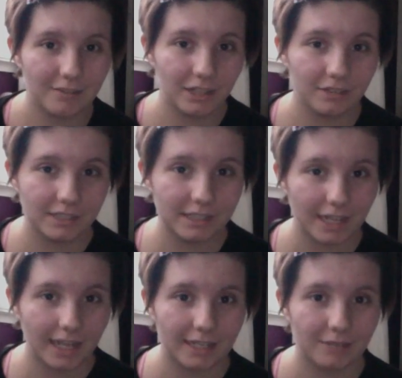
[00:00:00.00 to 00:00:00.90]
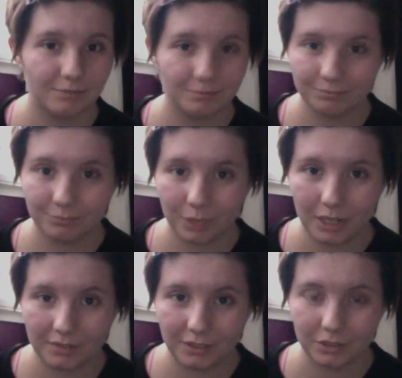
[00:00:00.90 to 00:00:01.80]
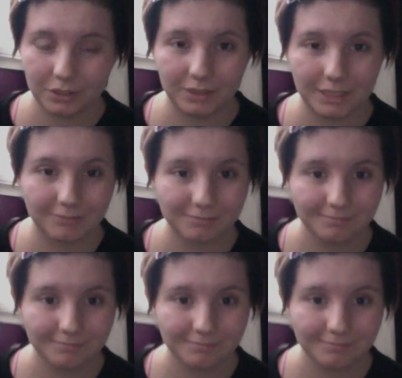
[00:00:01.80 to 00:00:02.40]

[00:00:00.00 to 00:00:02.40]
lovely day, whatever you're doing.